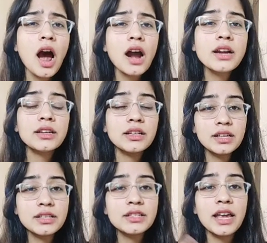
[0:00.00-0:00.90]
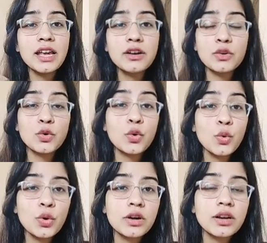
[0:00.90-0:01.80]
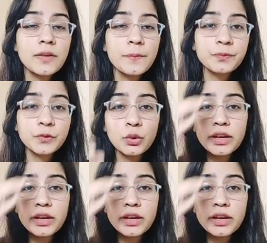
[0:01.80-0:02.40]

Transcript: her heart is like gold.